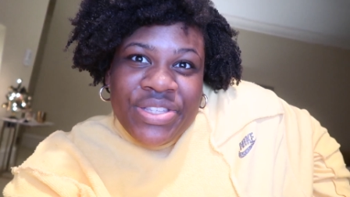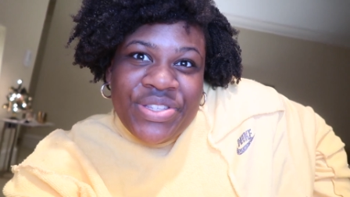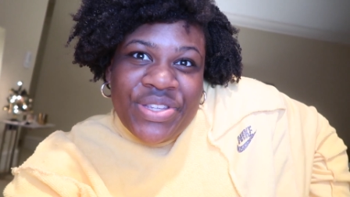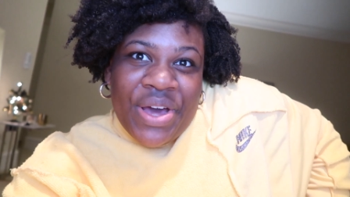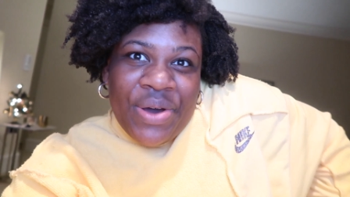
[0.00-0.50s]

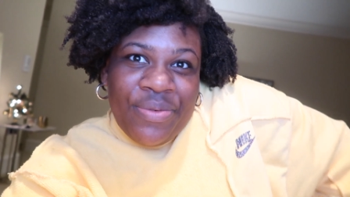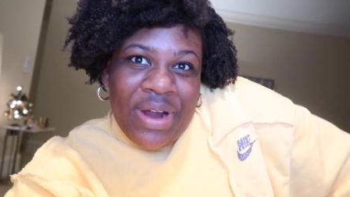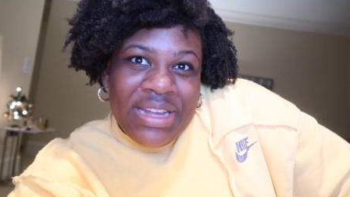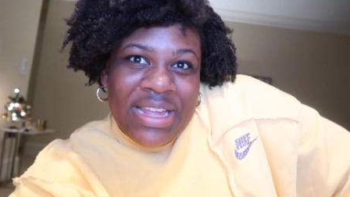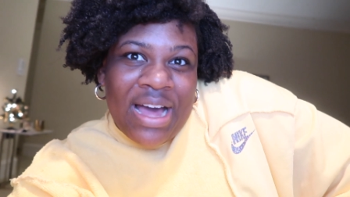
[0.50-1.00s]
So
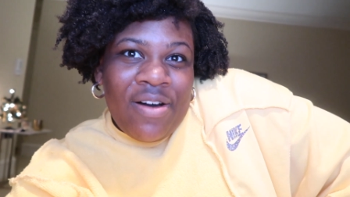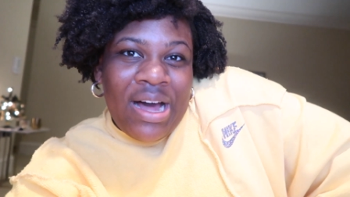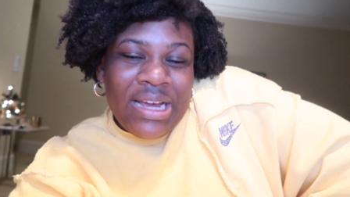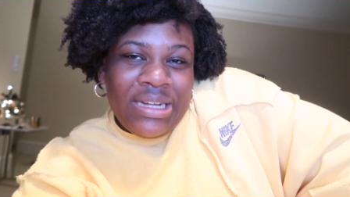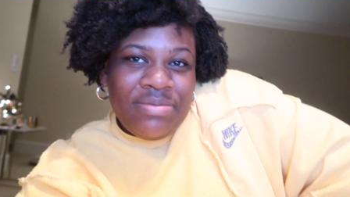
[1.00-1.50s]
right now
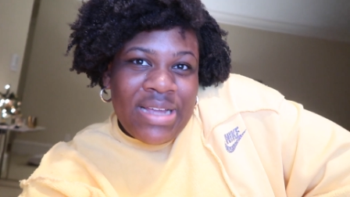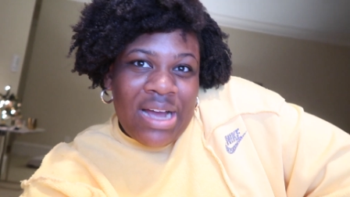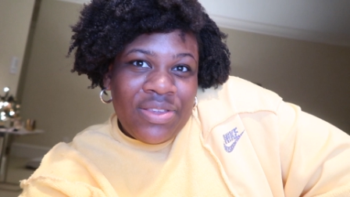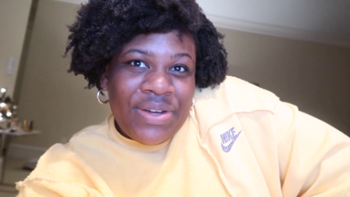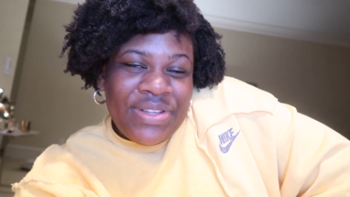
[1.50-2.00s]
I am
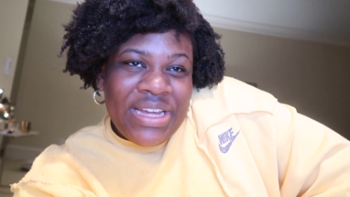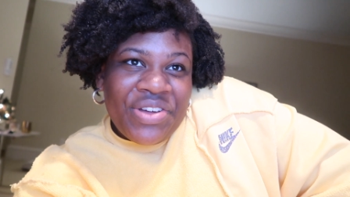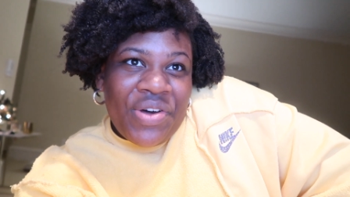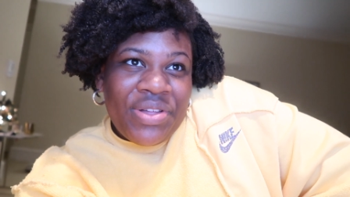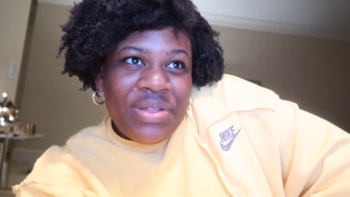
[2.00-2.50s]

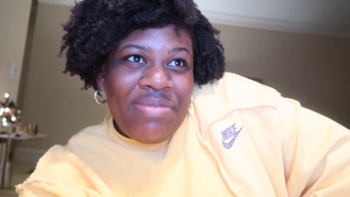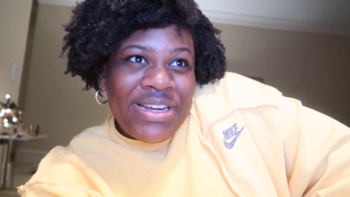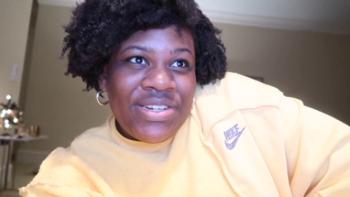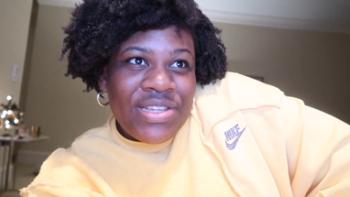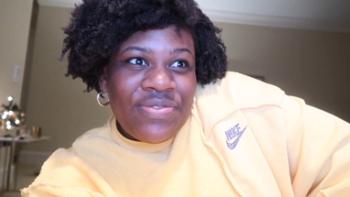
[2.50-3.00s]
downloading all the
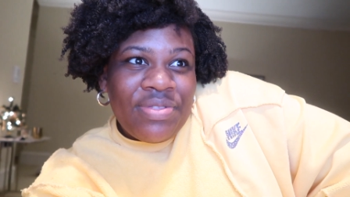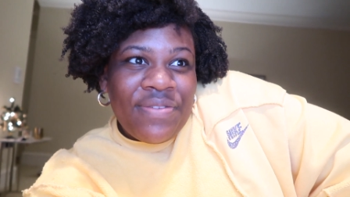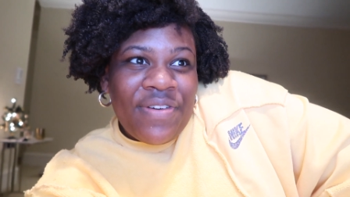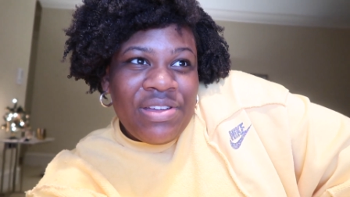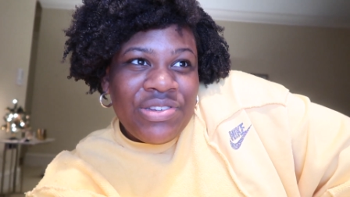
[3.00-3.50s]
pictures from the
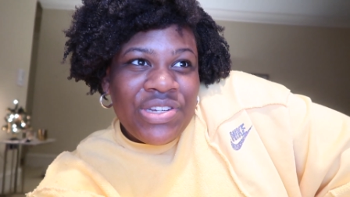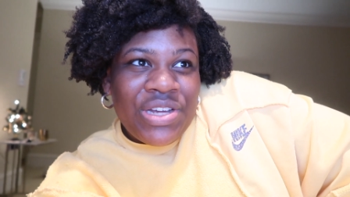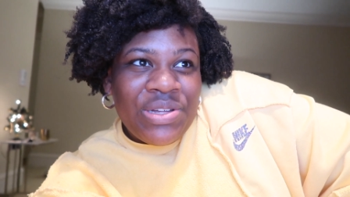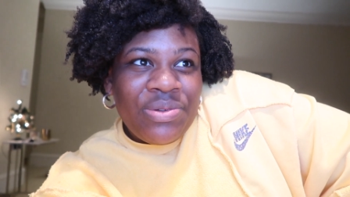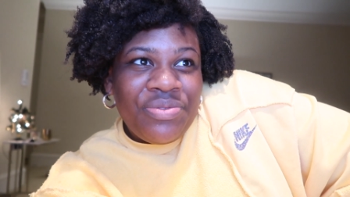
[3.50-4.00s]
photo
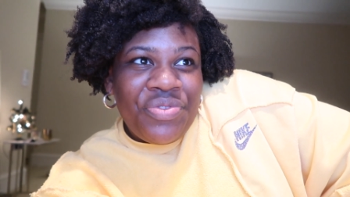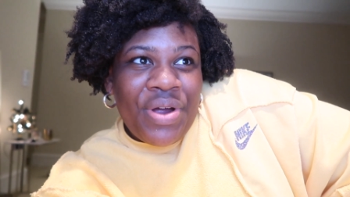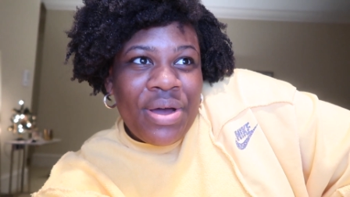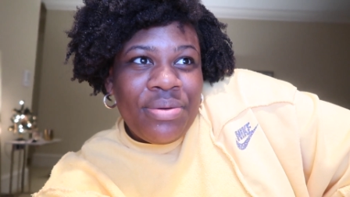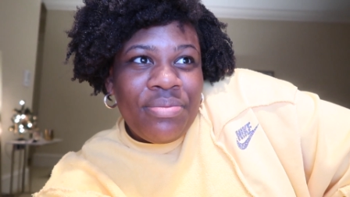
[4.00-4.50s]
shoot
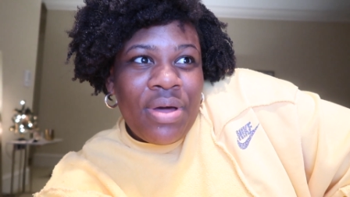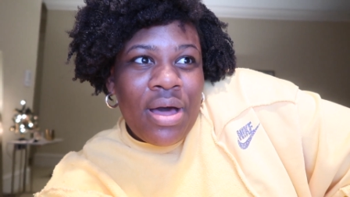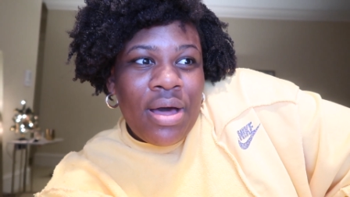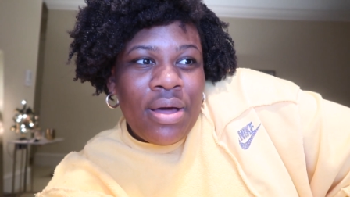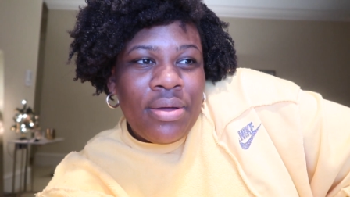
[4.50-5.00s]
from
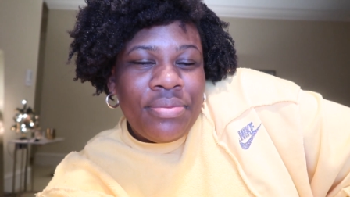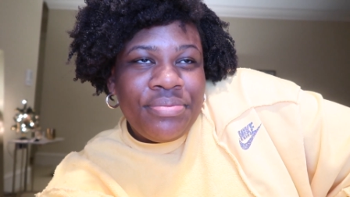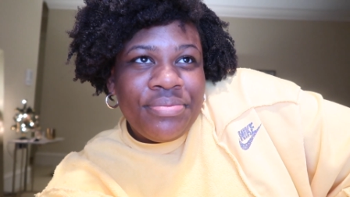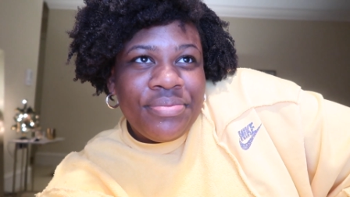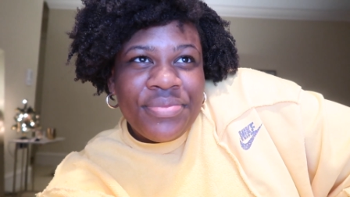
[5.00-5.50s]

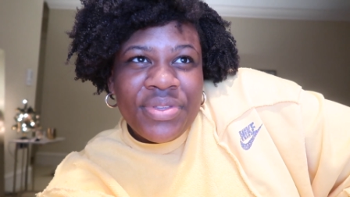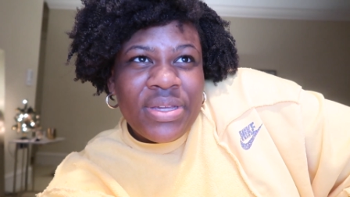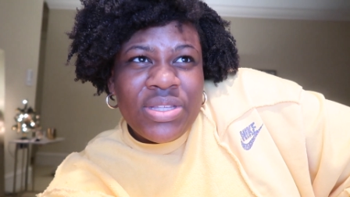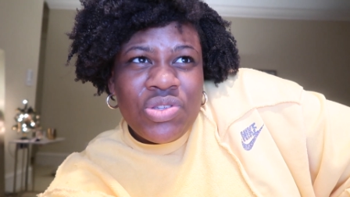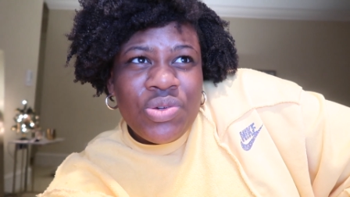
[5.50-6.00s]
um,
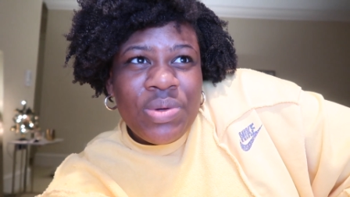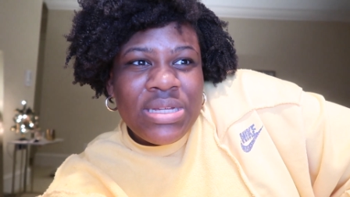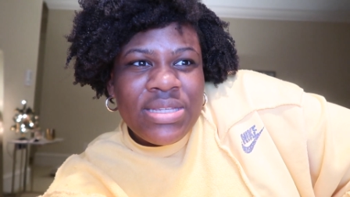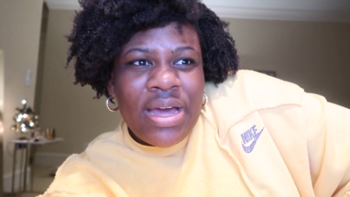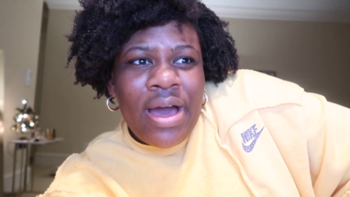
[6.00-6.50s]
two
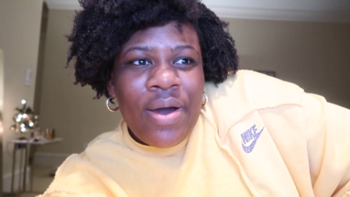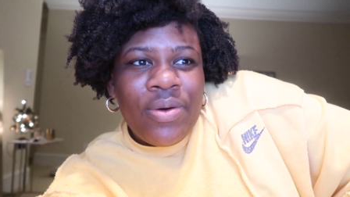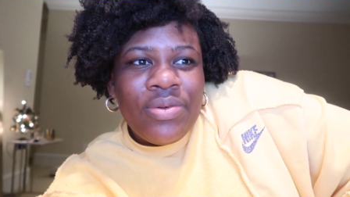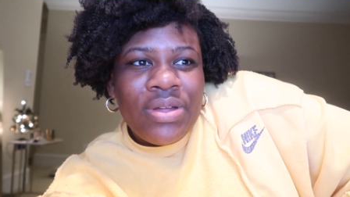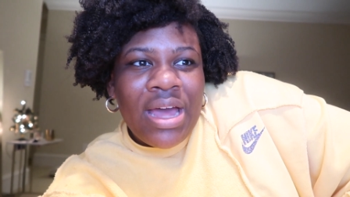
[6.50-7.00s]
weeks
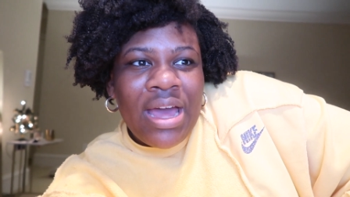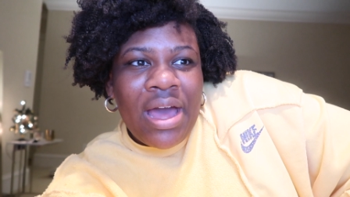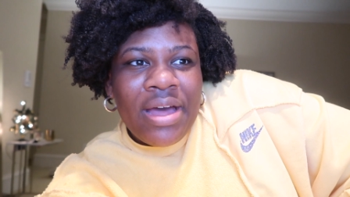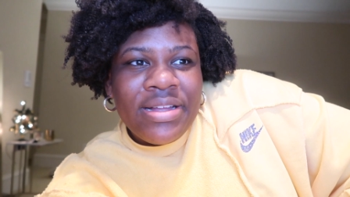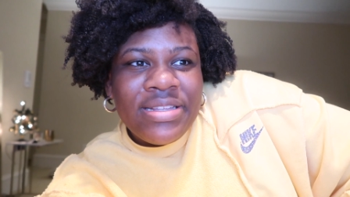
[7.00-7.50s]
ago
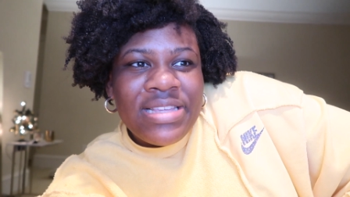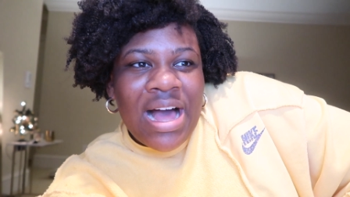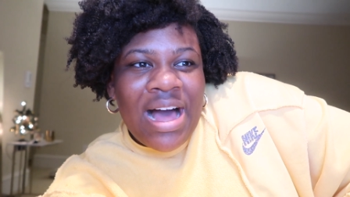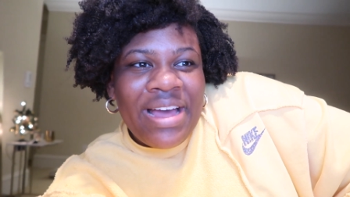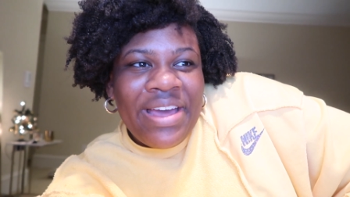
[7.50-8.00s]
and
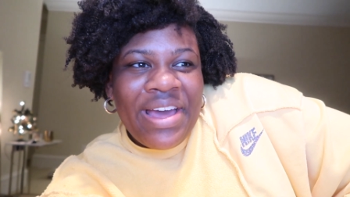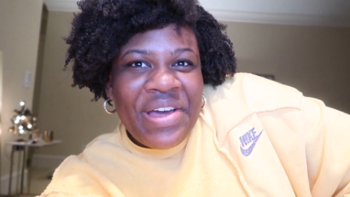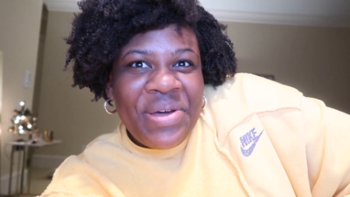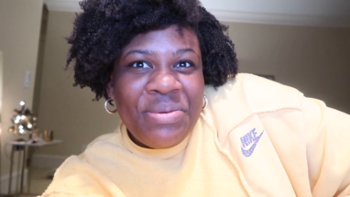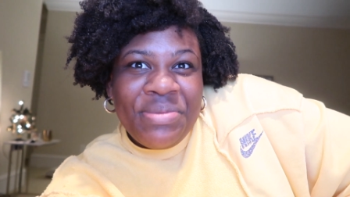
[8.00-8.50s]
I
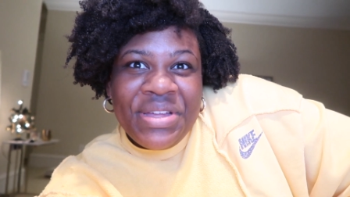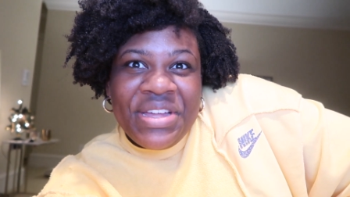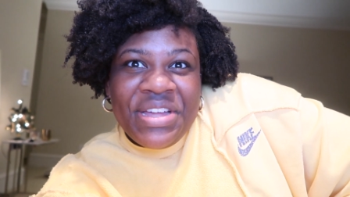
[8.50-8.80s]
am